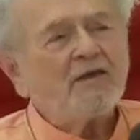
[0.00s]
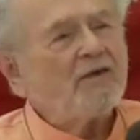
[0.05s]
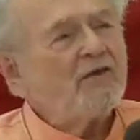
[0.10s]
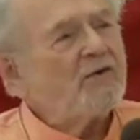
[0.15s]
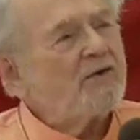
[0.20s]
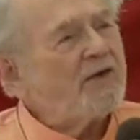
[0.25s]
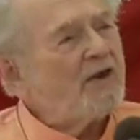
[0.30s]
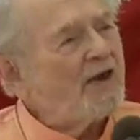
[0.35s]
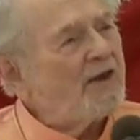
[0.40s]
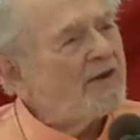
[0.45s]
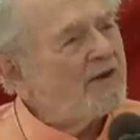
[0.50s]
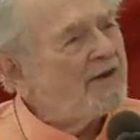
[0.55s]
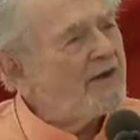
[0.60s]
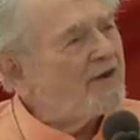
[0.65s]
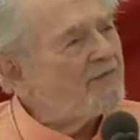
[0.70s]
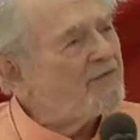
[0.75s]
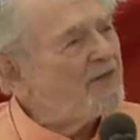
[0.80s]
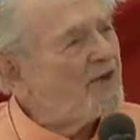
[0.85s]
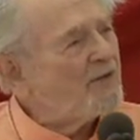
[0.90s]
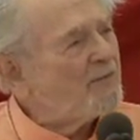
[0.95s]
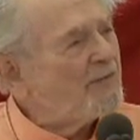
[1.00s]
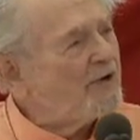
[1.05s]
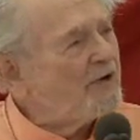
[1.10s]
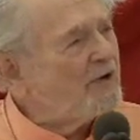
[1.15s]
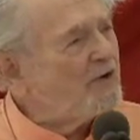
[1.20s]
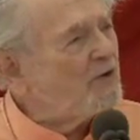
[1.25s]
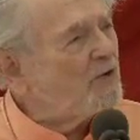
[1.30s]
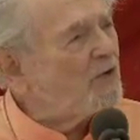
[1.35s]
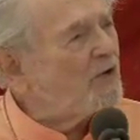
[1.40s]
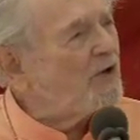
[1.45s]
You can't have that
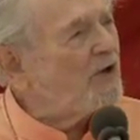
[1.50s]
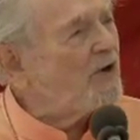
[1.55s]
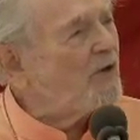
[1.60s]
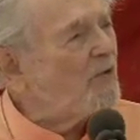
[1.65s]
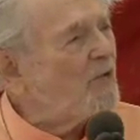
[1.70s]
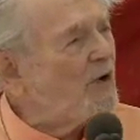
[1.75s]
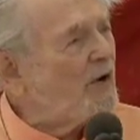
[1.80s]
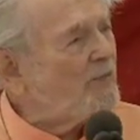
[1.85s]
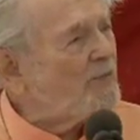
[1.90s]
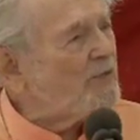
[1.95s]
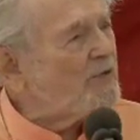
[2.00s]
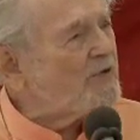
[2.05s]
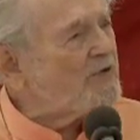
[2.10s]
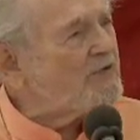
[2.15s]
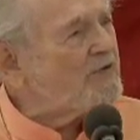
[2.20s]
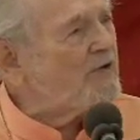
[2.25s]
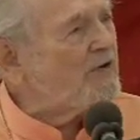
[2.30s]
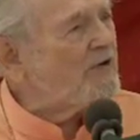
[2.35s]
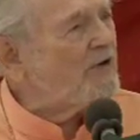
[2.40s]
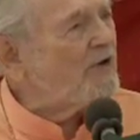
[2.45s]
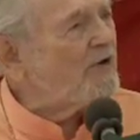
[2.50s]
many nuclear weapons and